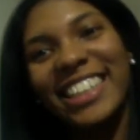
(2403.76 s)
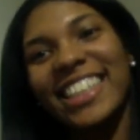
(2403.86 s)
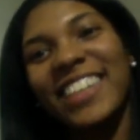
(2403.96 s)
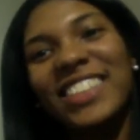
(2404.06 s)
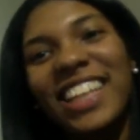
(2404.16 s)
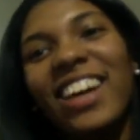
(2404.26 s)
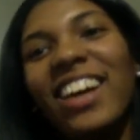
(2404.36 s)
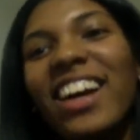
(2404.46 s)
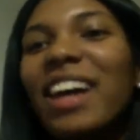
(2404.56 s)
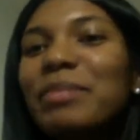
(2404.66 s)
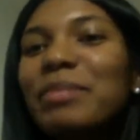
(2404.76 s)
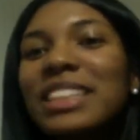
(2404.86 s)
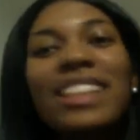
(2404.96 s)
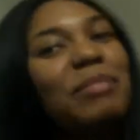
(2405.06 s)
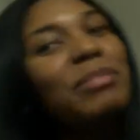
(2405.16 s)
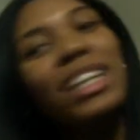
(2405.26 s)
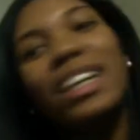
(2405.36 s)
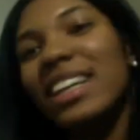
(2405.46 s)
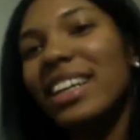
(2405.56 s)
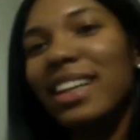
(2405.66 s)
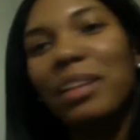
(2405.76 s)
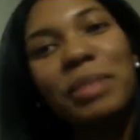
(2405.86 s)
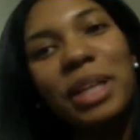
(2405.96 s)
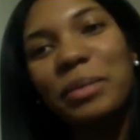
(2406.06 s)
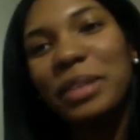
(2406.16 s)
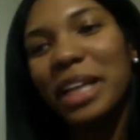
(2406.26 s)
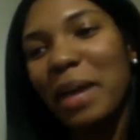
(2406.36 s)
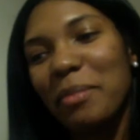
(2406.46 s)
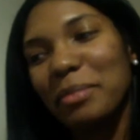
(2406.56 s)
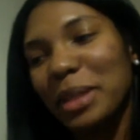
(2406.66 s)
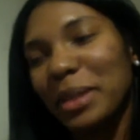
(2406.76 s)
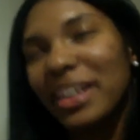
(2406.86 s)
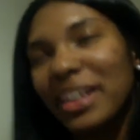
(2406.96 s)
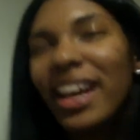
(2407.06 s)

I was like, all right, I'm I'm done. I'm done with that. I'm done.